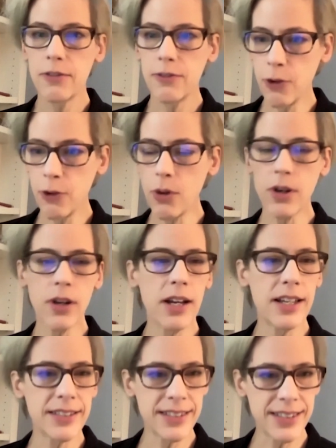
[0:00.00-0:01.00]
for
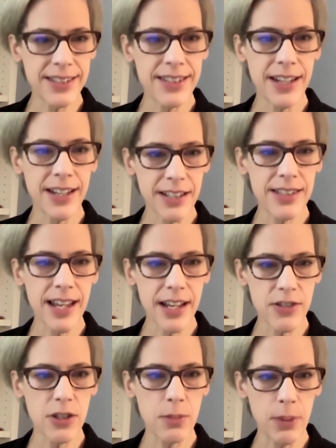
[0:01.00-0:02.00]
assisting a
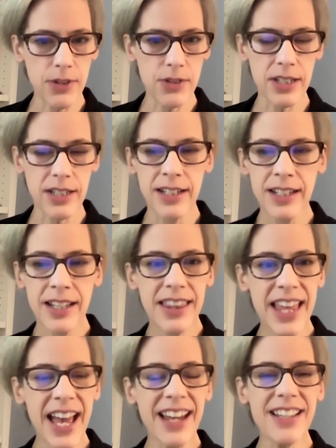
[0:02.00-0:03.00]
sanctioned person.
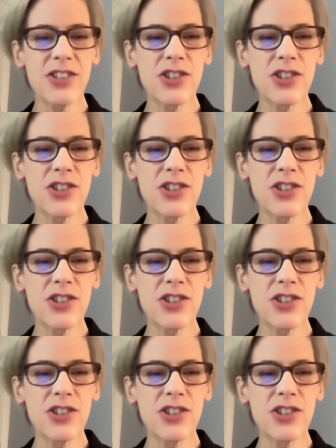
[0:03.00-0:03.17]
That is